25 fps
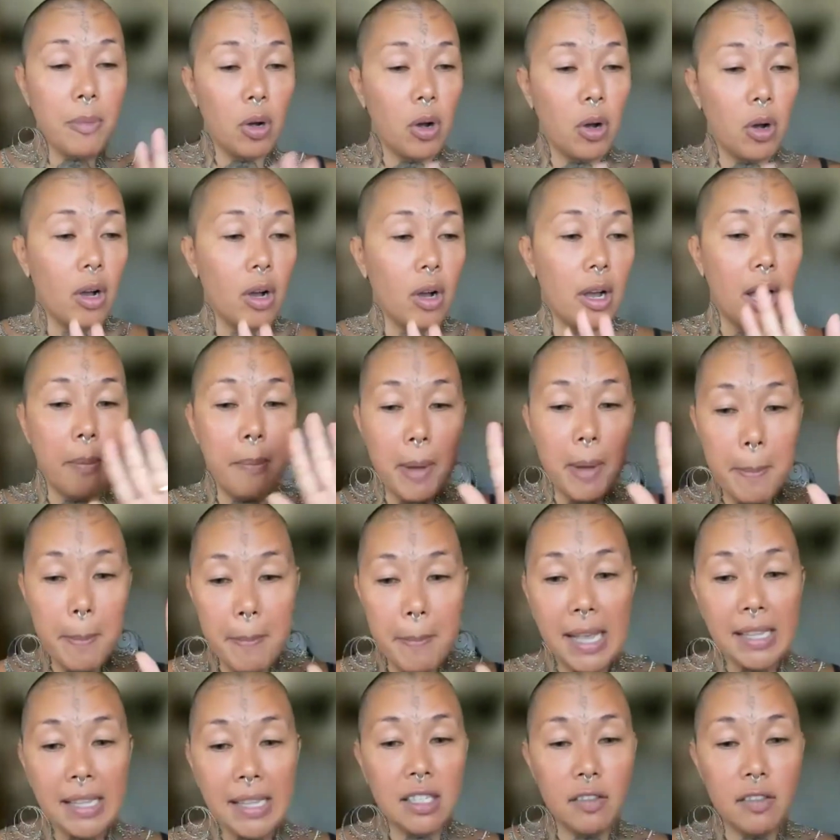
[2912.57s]
I'm
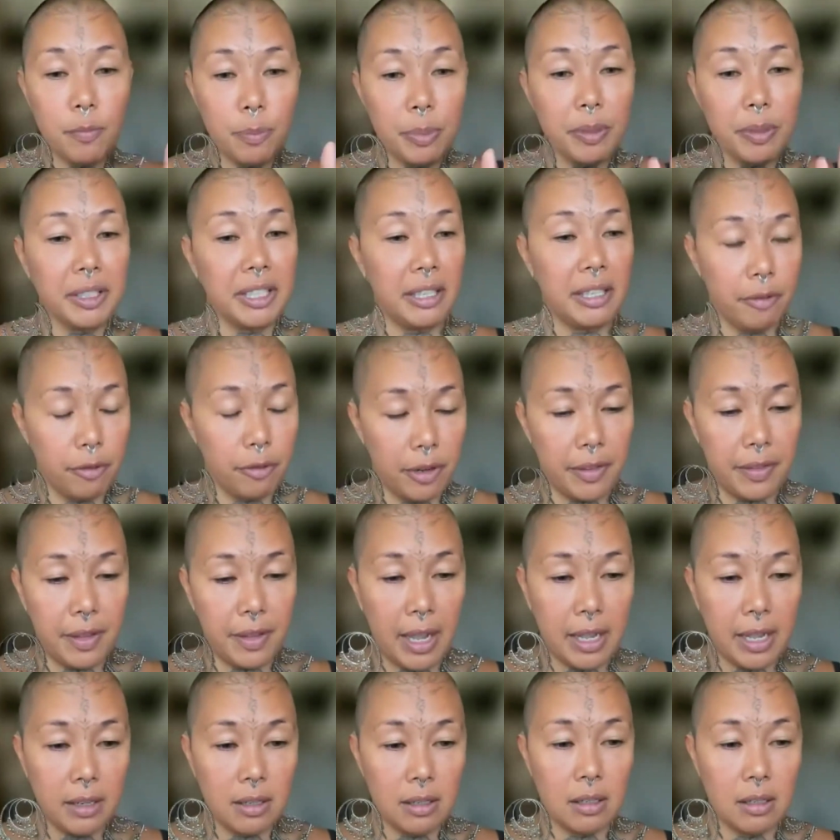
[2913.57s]
a massive believer
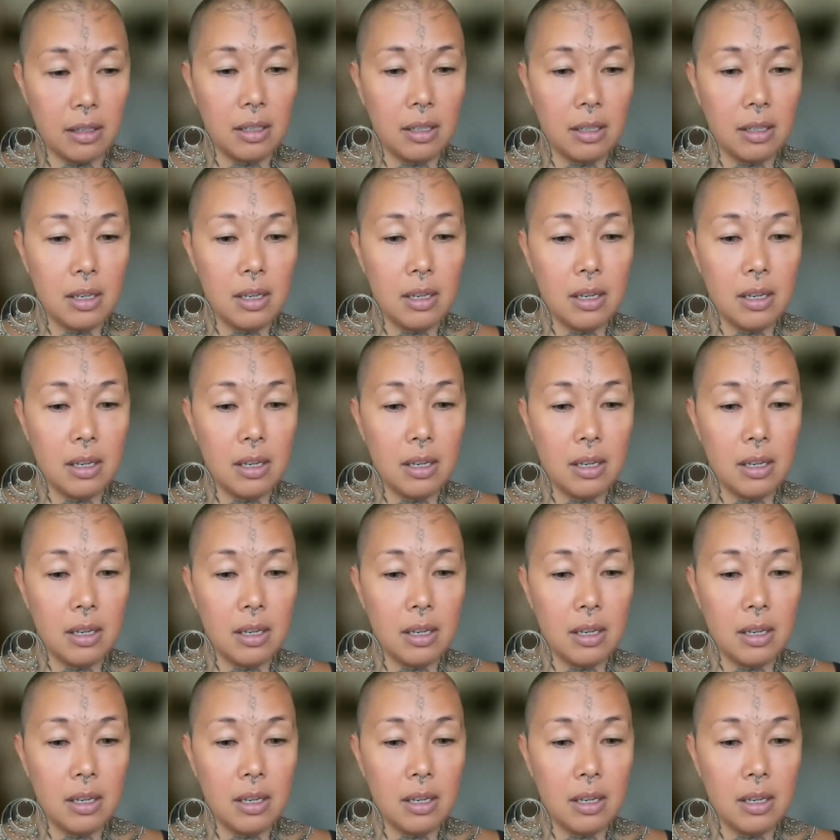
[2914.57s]
in that.